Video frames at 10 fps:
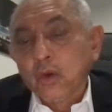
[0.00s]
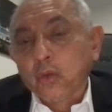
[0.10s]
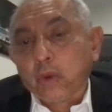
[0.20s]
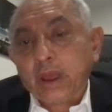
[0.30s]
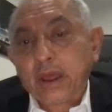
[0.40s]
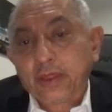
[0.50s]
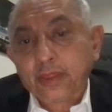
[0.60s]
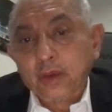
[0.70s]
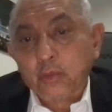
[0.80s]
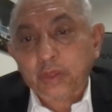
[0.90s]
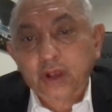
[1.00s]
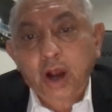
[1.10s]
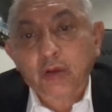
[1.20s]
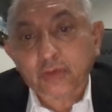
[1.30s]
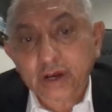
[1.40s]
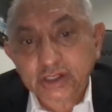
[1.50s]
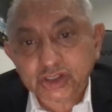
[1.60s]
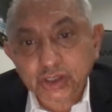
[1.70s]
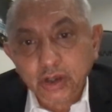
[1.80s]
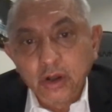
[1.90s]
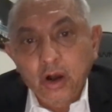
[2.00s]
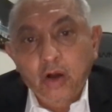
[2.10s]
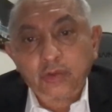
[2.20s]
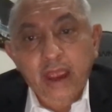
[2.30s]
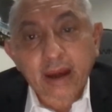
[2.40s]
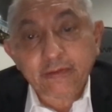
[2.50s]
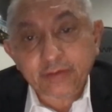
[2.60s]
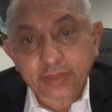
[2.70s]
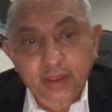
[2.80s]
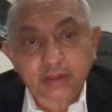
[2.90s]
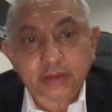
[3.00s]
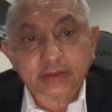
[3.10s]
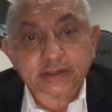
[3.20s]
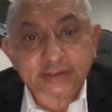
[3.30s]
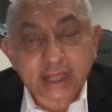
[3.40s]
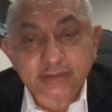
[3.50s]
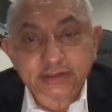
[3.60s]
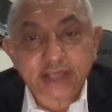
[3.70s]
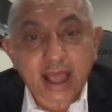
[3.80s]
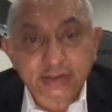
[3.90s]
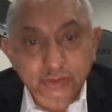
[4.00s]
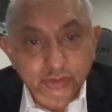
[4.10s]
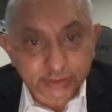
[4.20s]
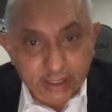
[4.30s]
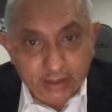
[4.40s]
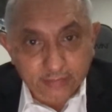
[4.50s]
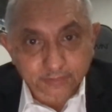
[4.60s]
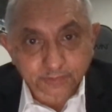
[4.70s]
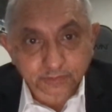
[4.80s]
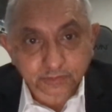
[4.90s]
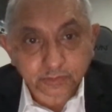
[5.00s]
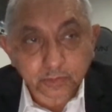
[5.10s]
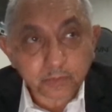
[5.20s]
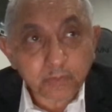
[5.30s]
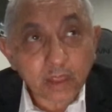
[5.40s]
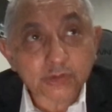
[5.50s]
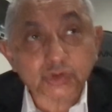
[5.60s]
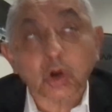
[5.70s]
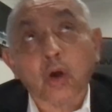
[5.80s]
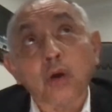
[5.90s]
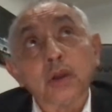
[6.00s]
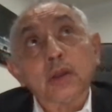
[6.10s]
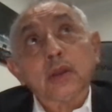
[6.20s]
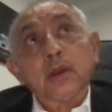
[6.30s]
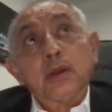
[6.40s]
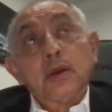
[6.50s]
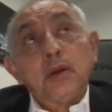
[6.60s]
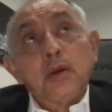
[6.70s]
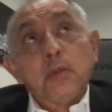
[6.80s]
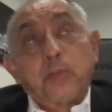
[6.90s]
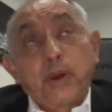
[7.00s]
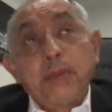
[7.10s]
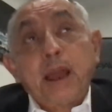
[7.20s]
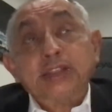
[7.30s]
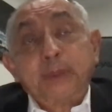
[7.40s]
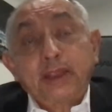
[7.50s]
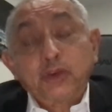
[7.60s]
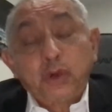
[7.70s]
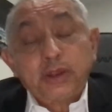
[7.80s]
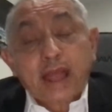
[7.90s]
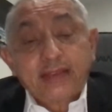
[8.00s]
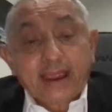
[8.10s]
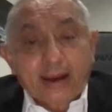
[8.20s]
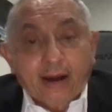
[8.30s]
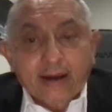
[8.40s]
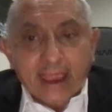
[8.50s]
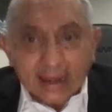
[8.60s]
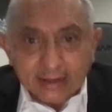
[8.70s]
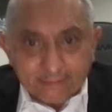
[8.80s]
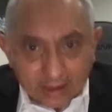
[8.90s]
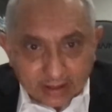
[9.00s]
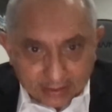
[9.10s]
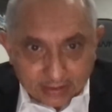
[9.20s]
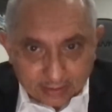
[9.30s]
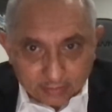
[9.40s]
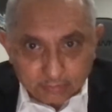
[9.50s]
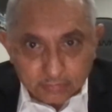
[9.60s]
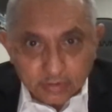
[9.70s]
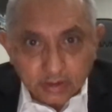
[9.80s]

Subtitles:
with coverage on everything that DeSantis has to say. So pretty much by doing that, they are elevating him.